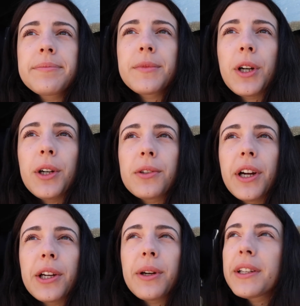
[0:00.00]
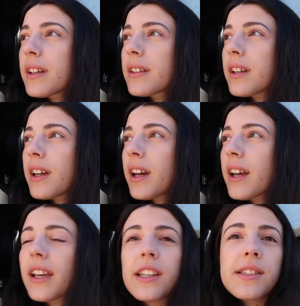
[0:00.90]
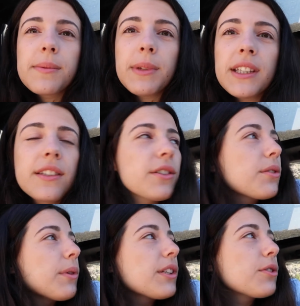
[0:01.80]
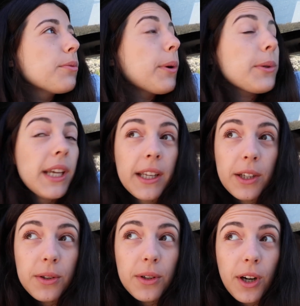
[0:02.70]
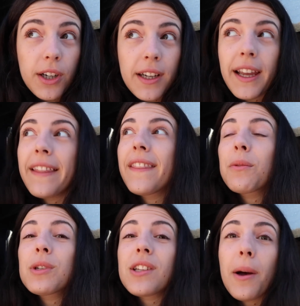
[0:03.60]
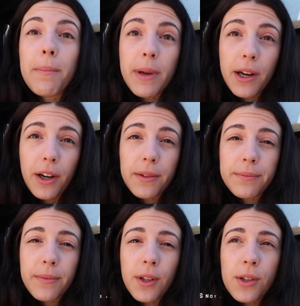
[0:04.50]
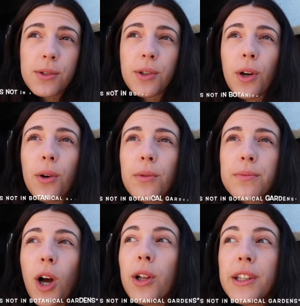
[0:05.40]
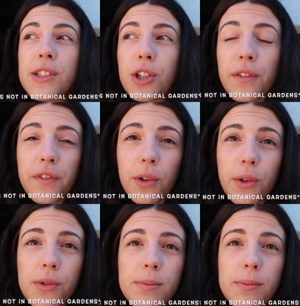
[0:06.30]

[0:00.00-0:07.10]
in Colorado. I guess me and Dylan went to a botanical garden and then we saw a bear. So I'll insert photos.